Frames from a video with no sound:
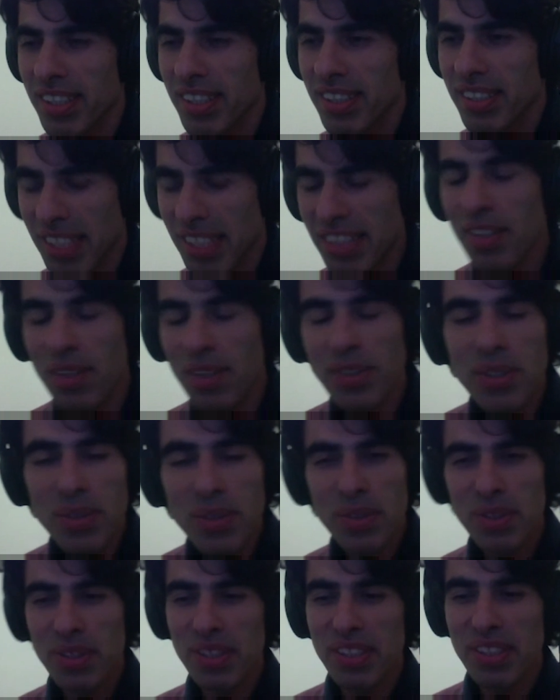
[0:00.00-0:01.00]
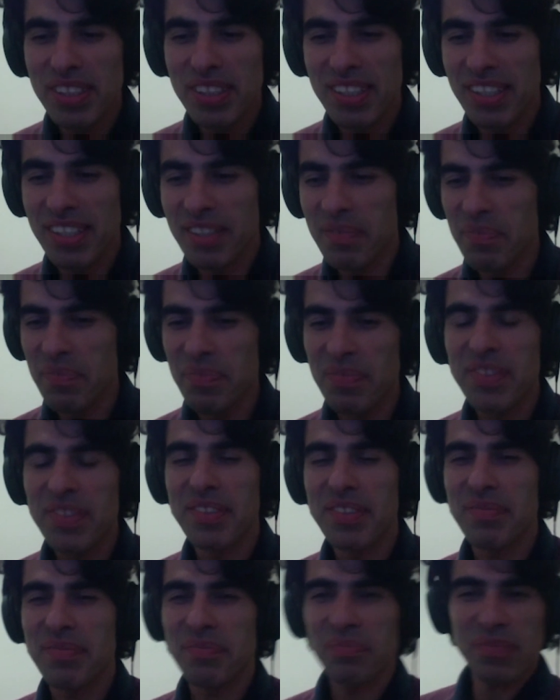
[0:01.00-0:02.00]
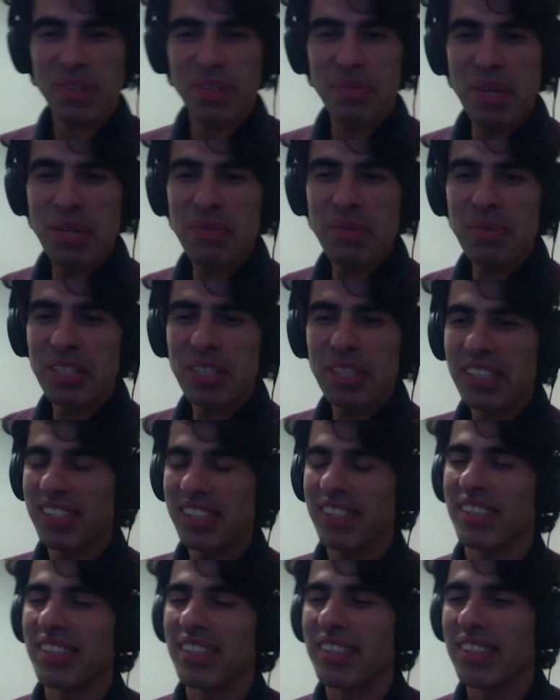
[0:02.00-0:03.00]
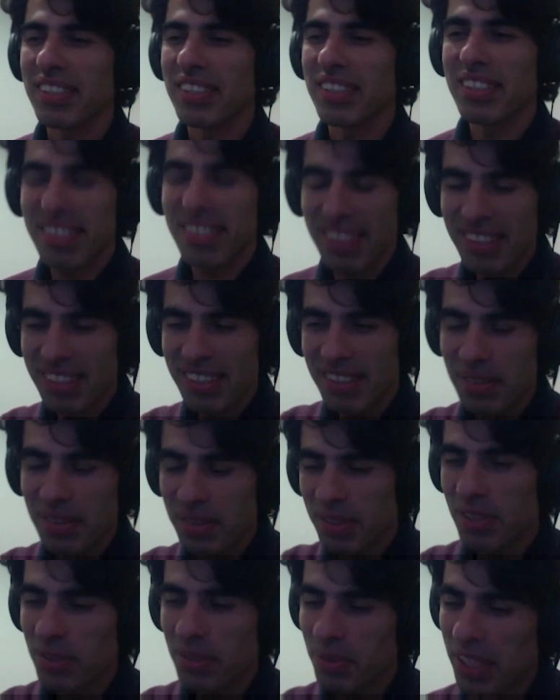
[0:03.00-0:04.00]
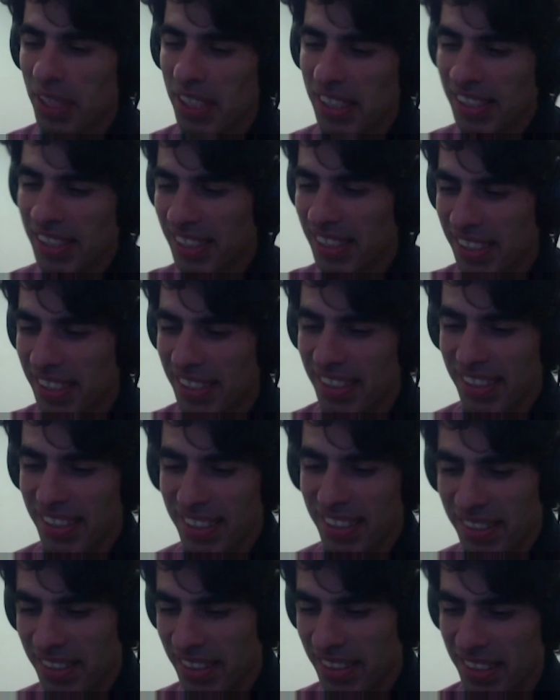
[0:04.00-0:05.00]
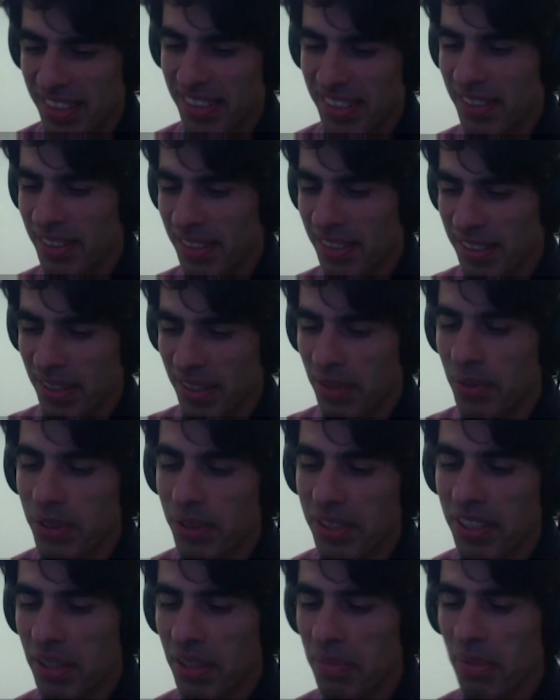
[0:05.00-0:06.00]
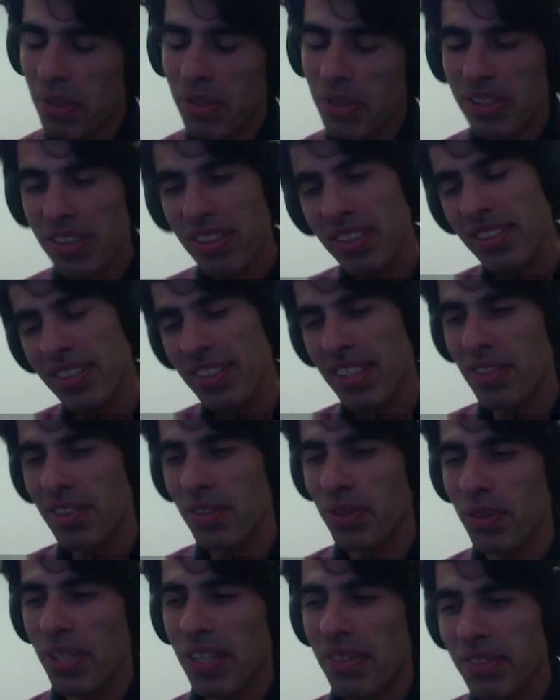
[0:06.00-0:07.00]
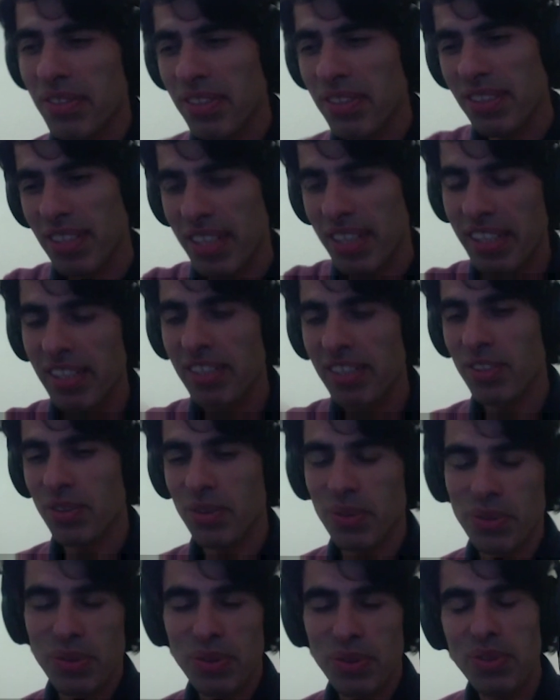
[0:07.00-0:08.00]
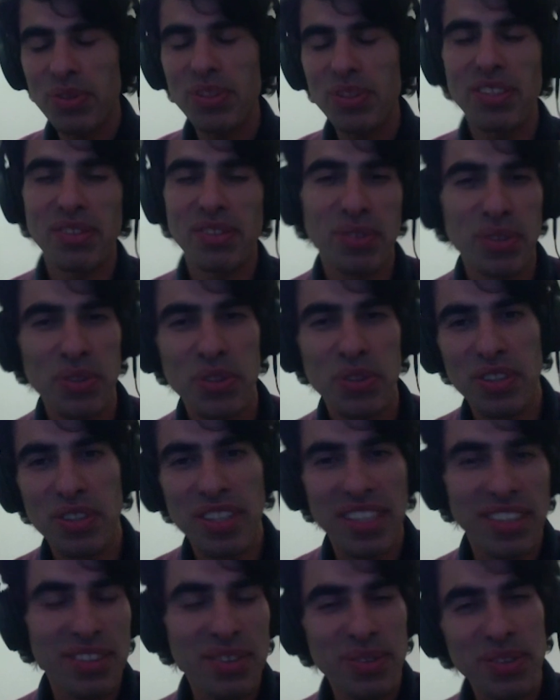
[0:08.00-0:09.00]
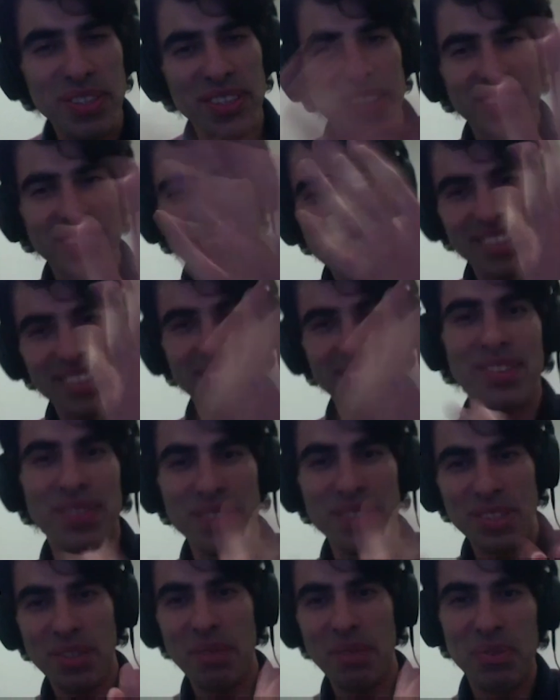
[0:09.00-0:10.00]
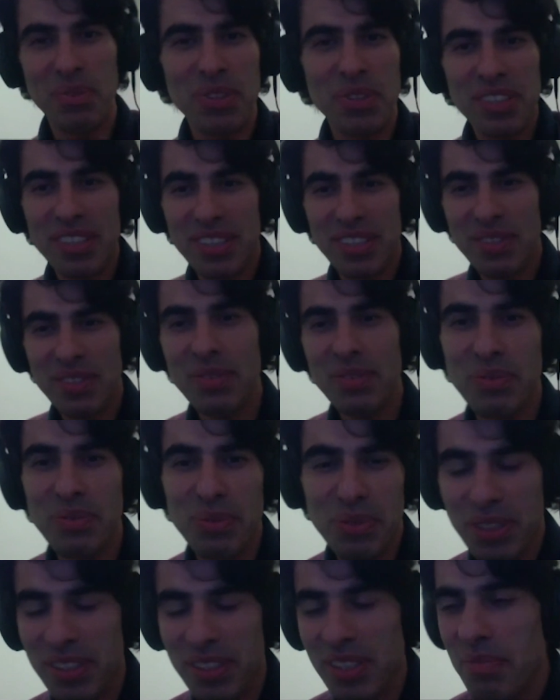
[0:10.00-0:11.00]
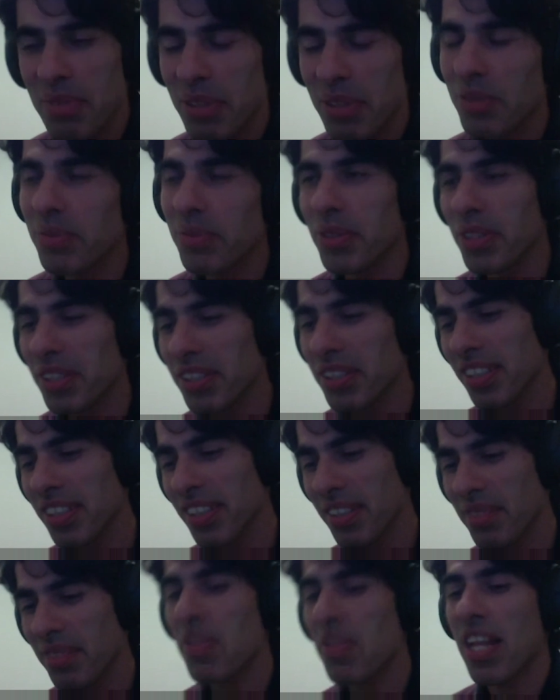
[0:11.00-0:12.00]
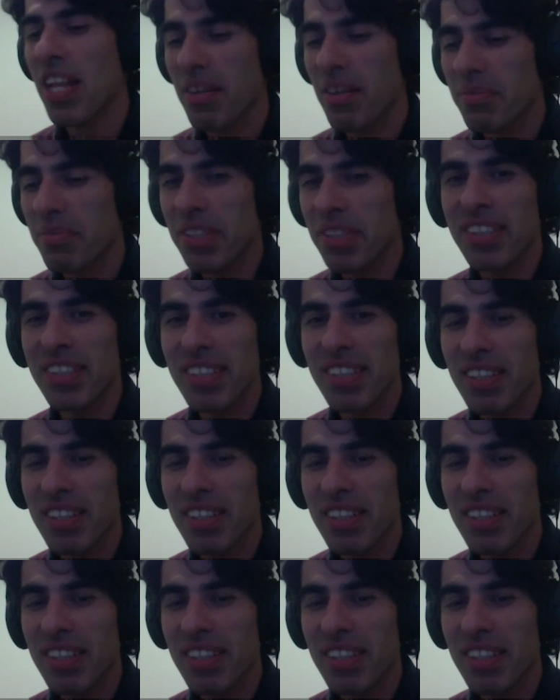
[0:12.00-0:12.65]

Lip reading: That's also maybe the real the cool thing about it is that you have this link to the diffusion and to the community. To, for example, your work there. But